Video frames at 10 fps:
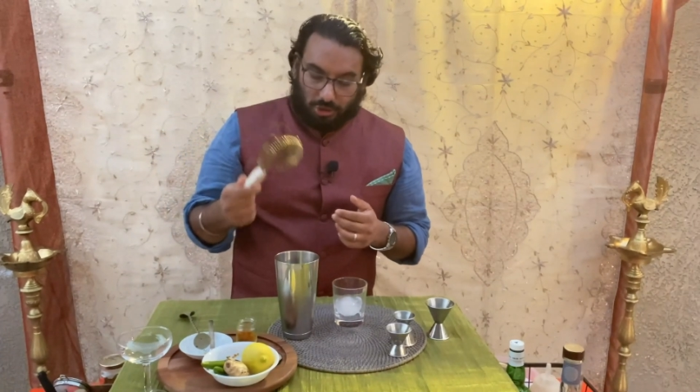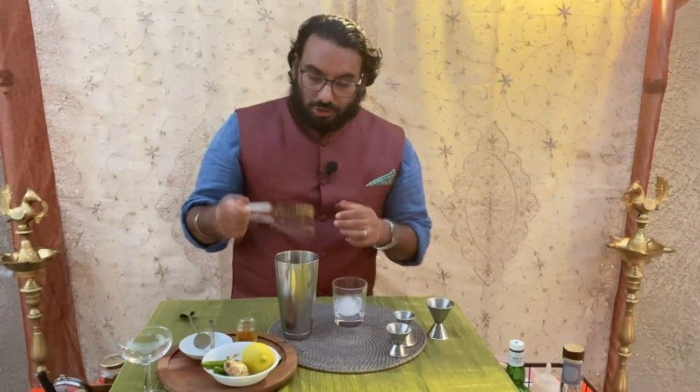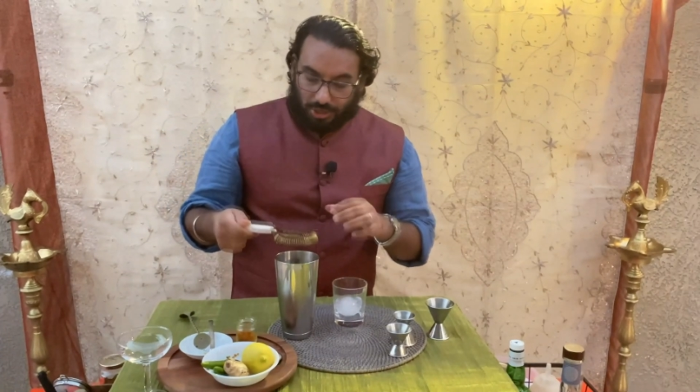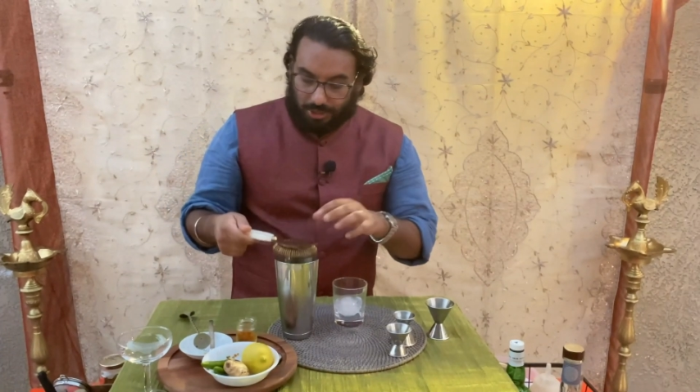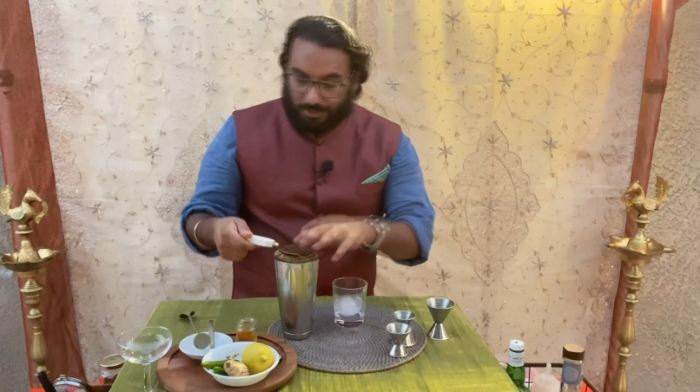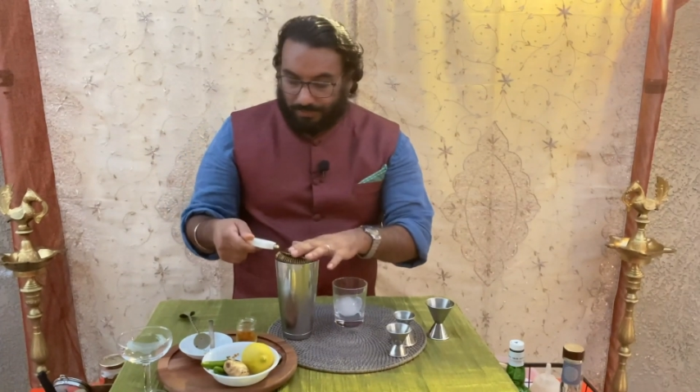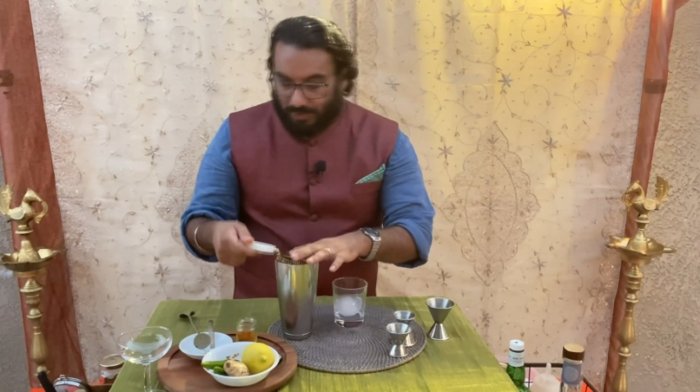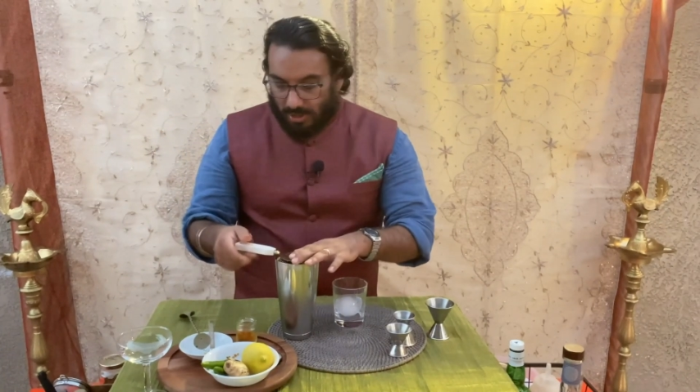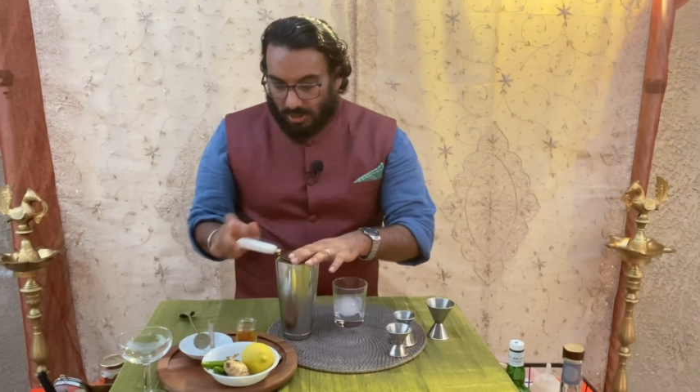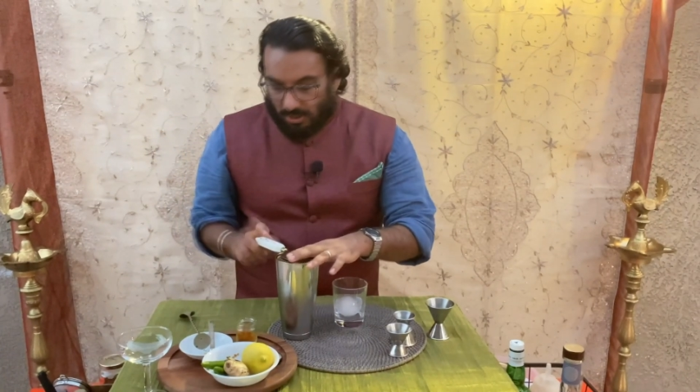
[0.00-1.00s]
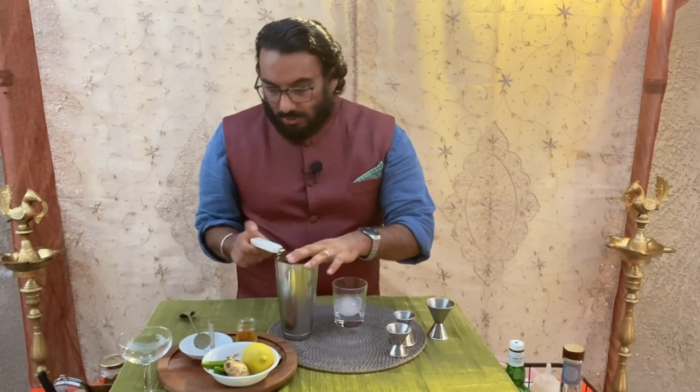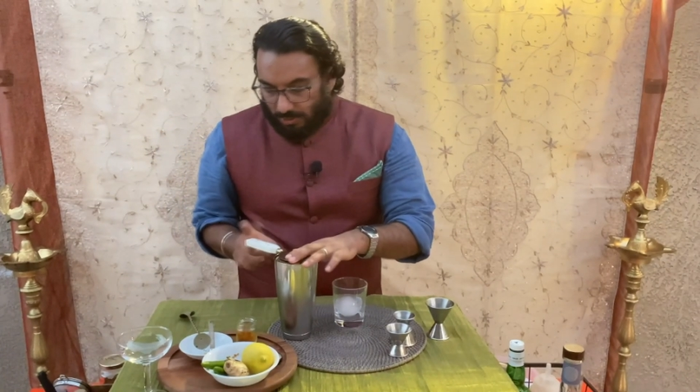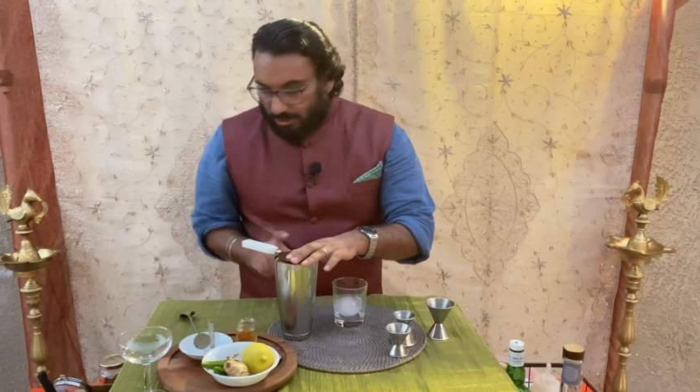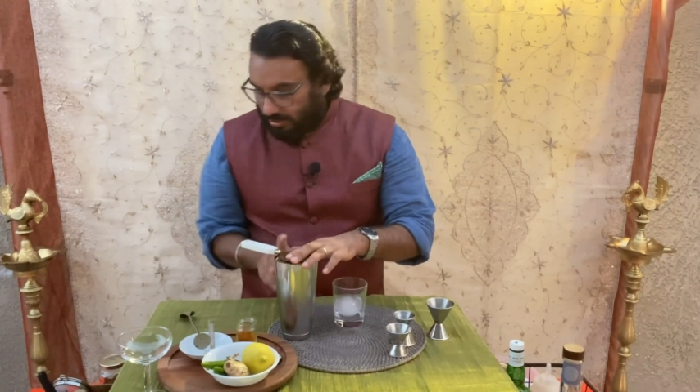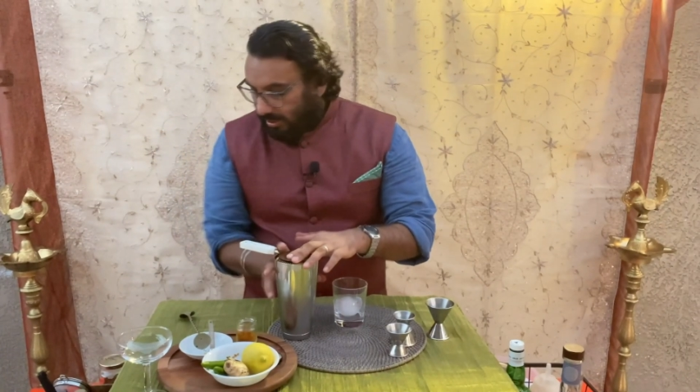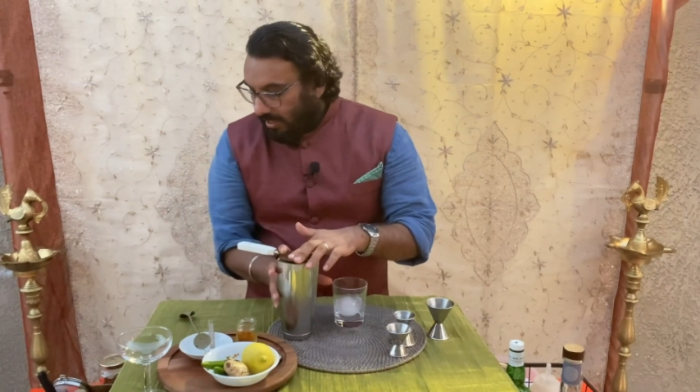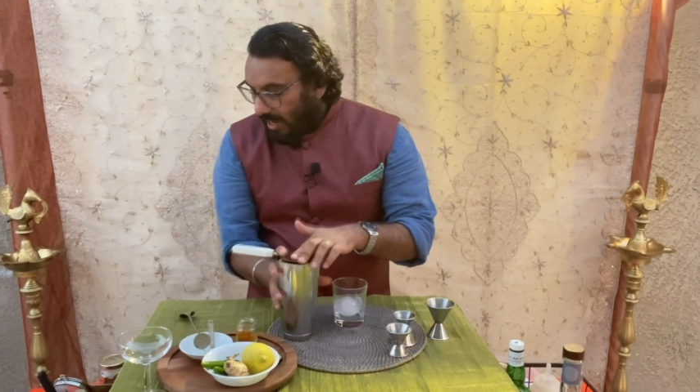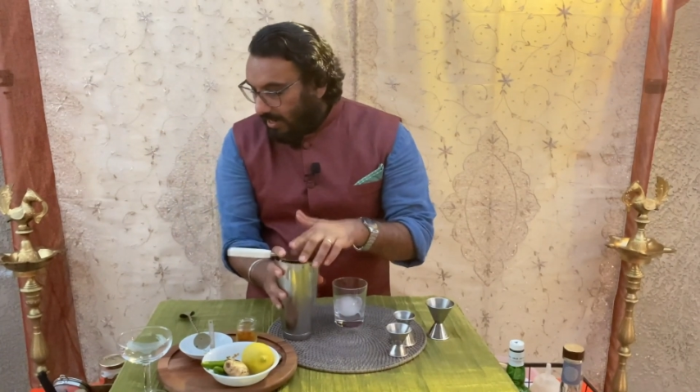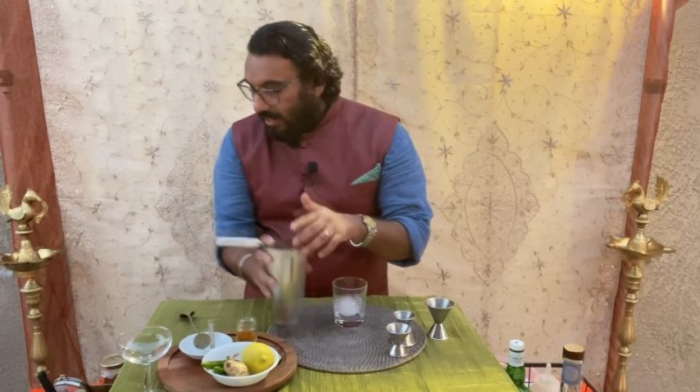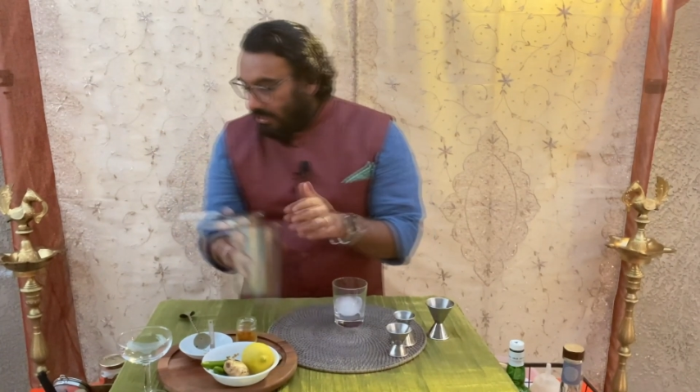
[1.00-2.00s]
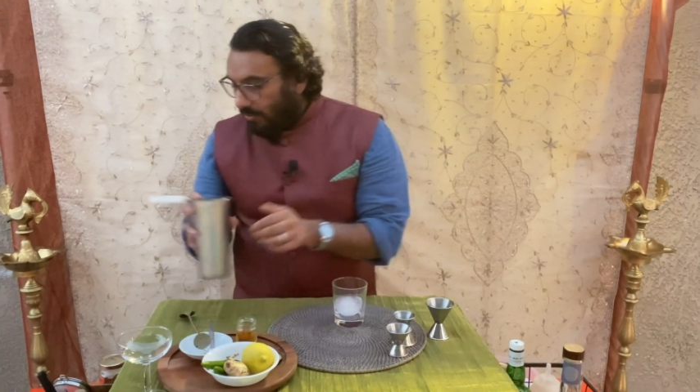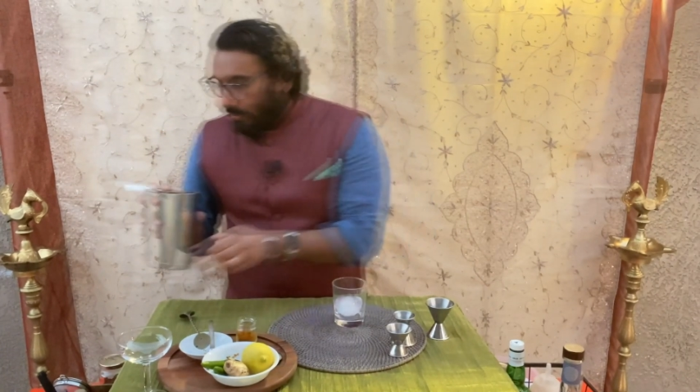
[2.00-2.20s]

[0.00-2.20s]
strainer. We're using that, and then we're